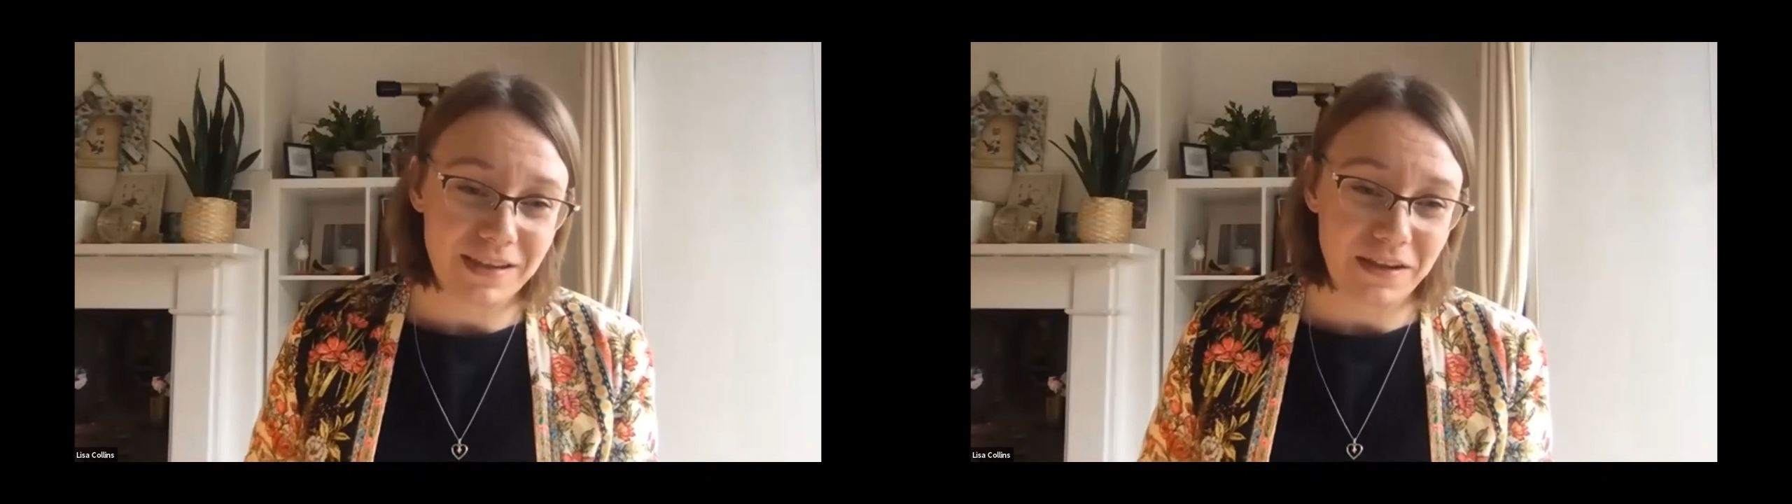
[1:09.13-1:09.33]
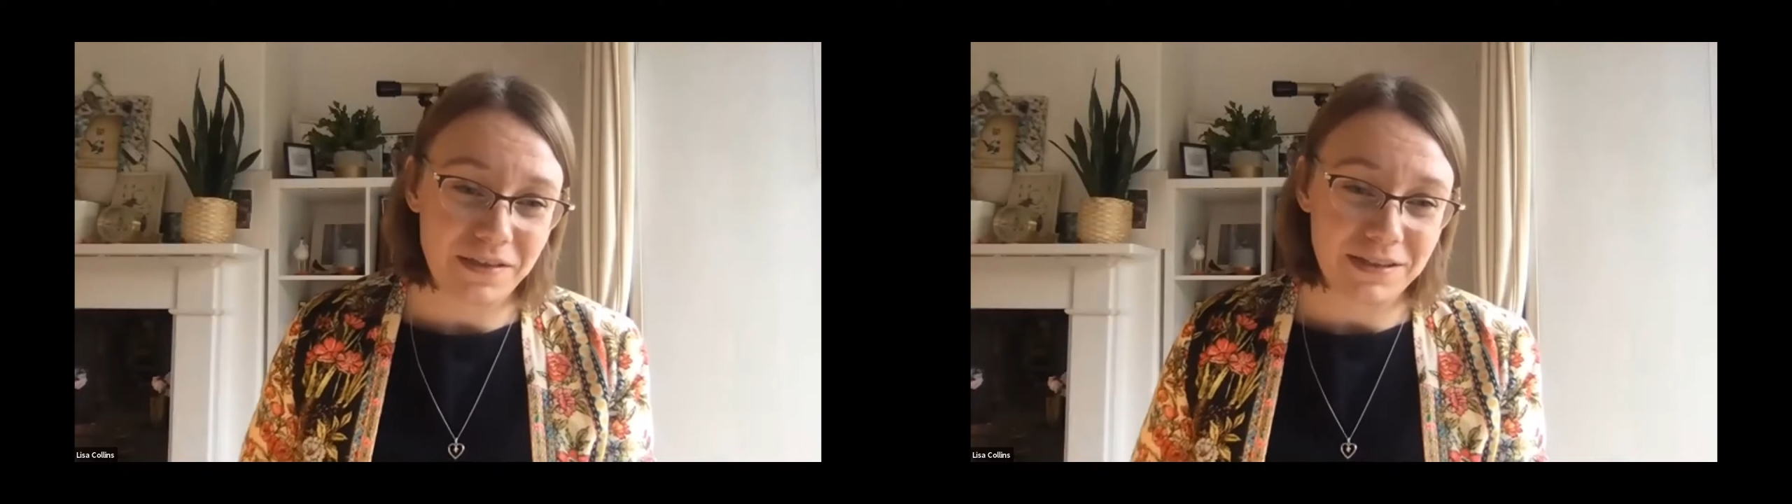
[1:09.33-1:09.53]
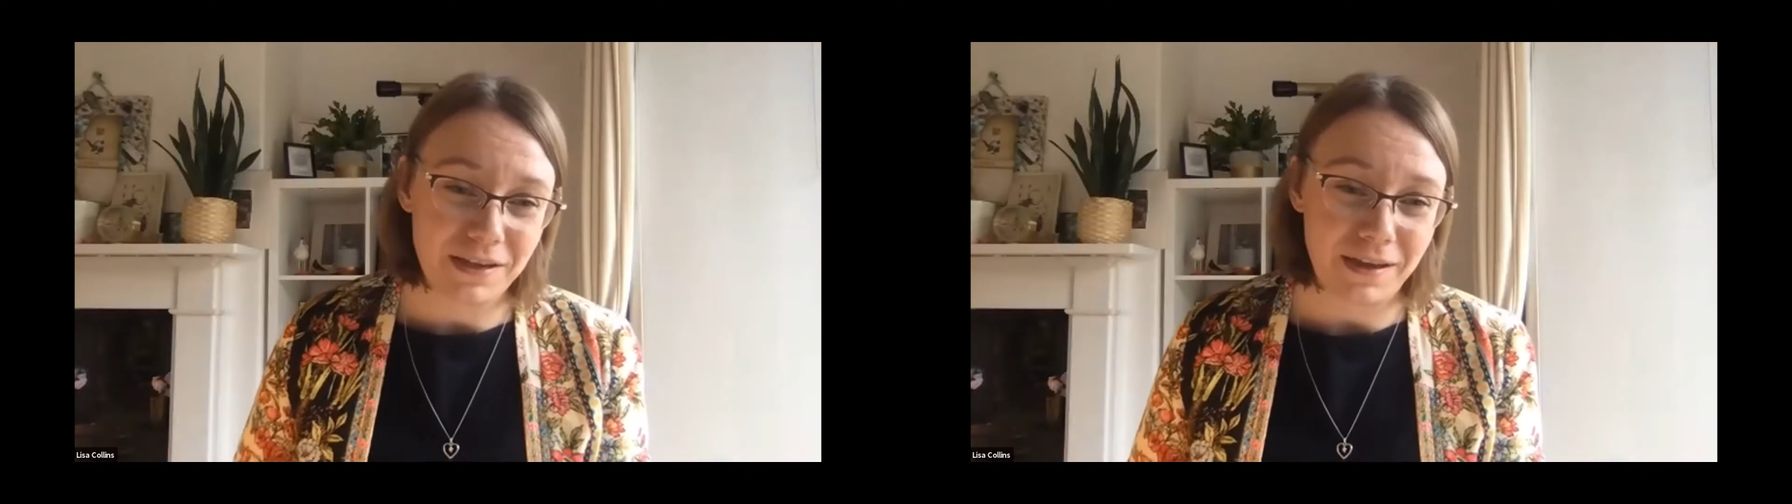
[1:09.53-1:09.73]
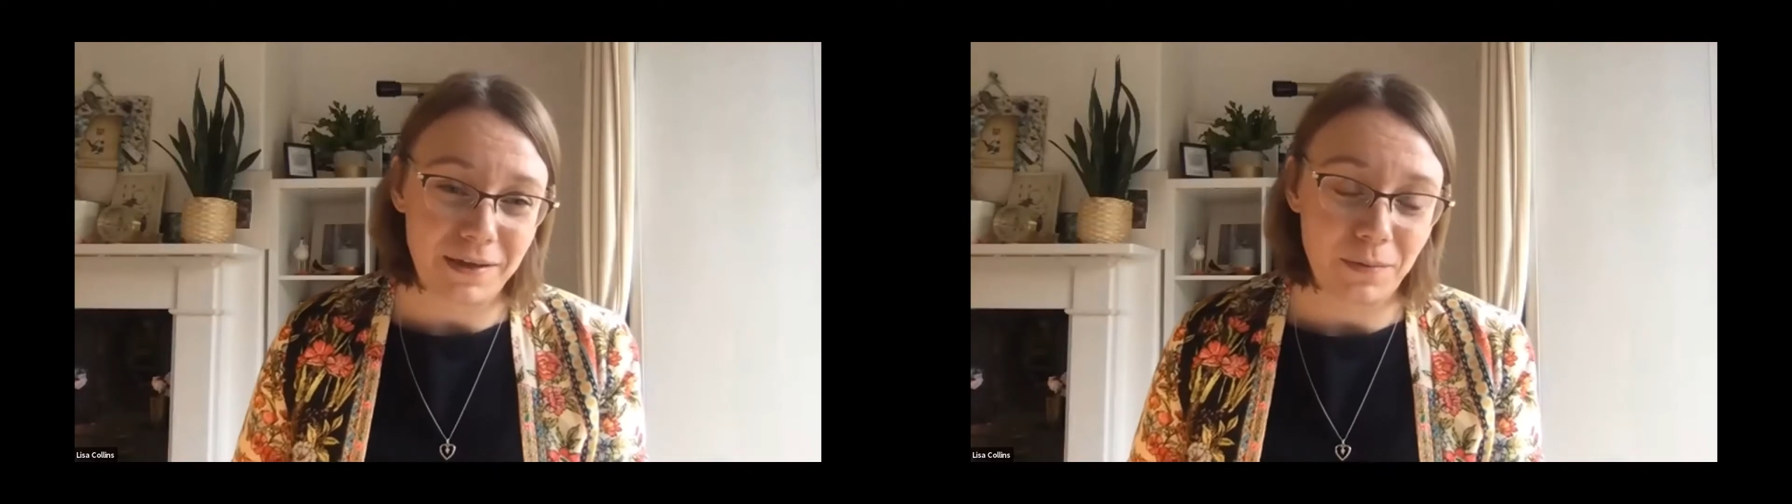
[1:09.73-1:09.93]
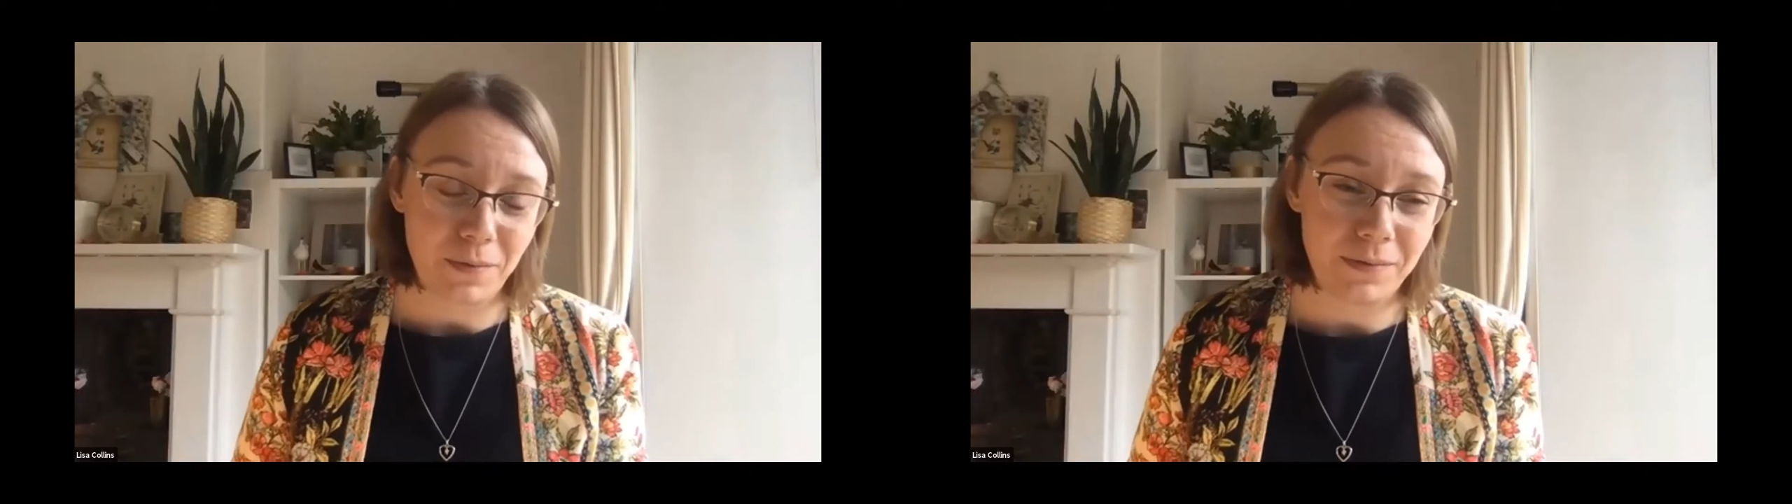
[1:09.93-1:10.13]
the other
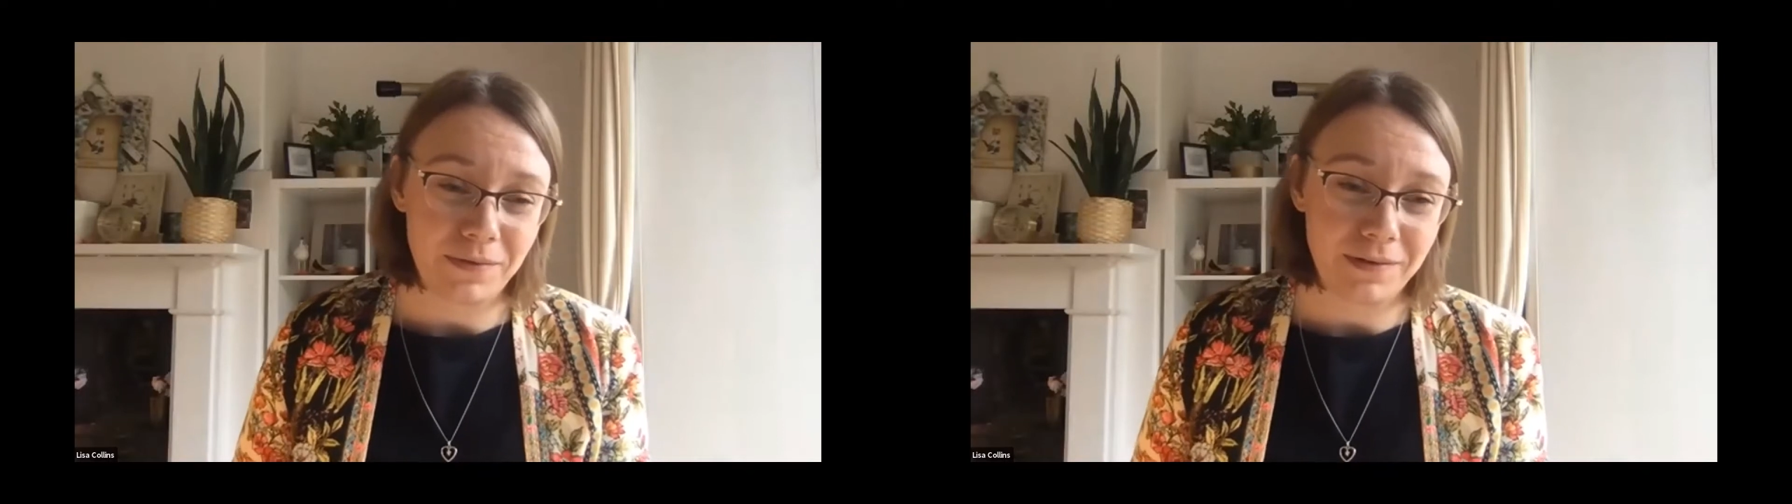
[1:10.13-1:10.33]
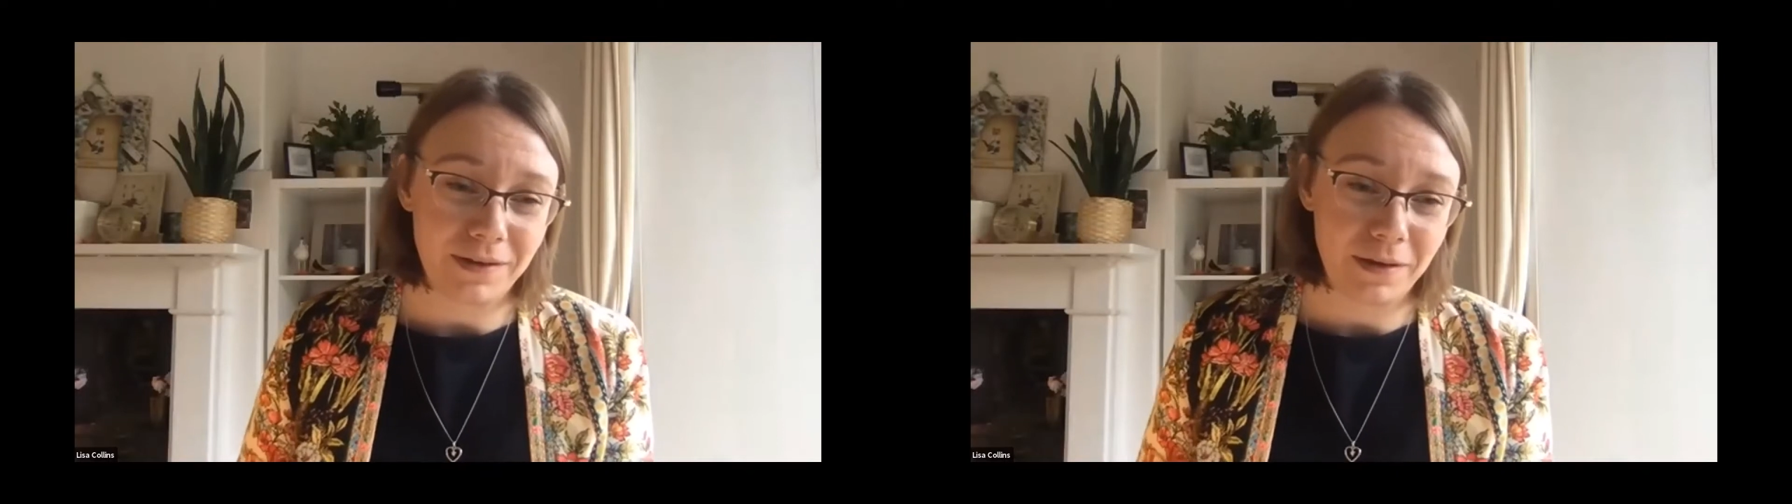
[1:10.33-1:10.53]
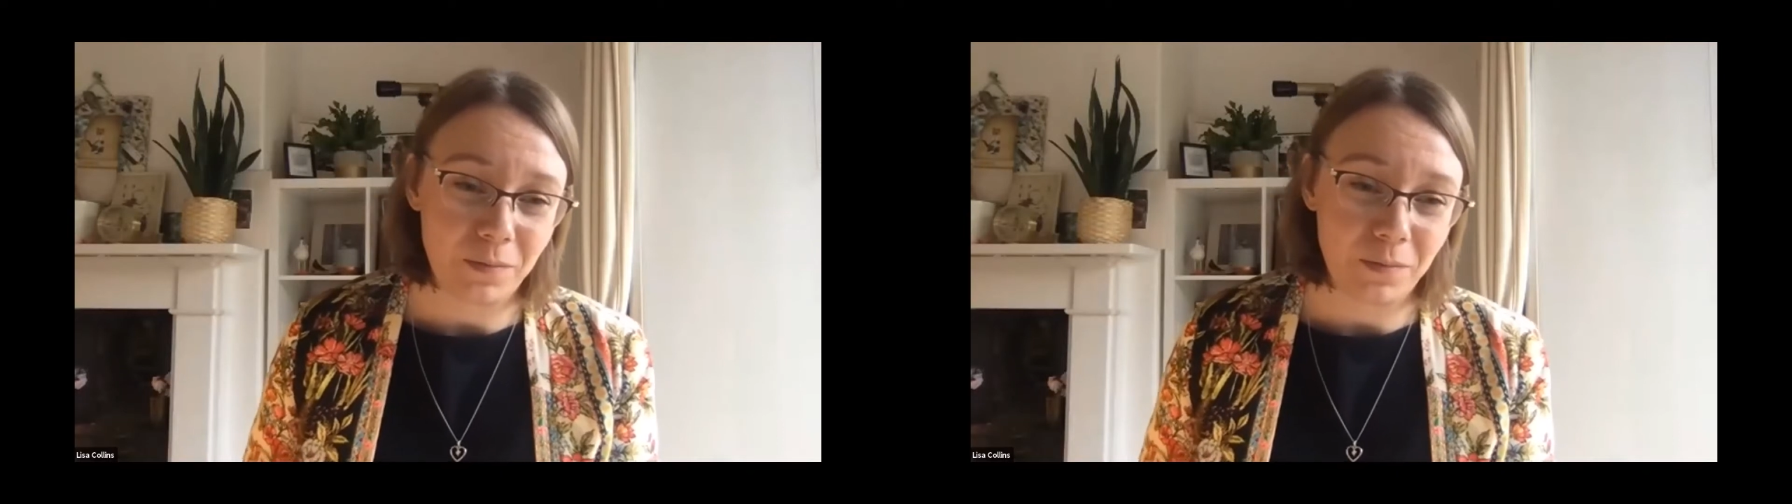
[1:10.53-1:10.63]
day when